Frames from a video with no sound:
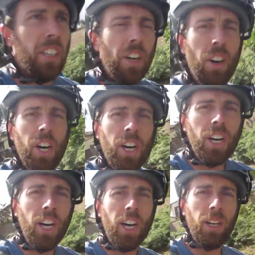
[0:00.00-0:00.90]

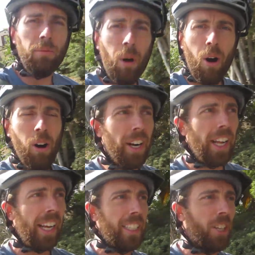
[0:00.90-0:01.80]
Good
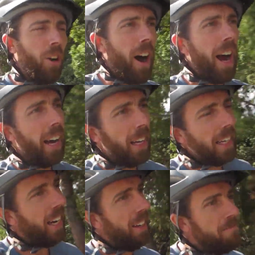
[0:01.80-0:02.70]
morning. So I
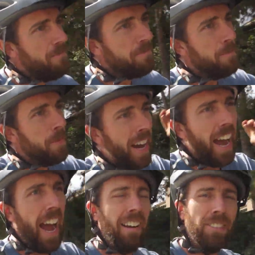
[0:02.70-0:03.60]

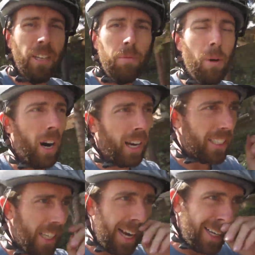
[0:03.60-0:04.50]
have some
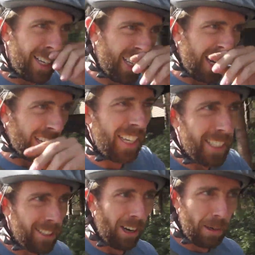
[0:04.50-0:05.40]
exciting
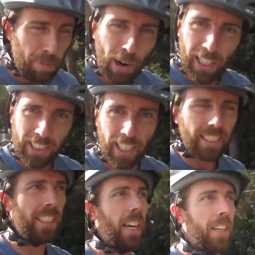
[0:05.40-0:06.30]
Kickstarter project
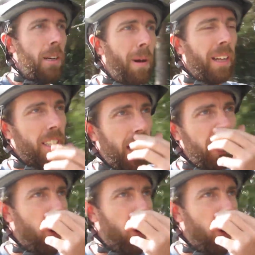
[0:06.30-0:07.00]
to tell you about today.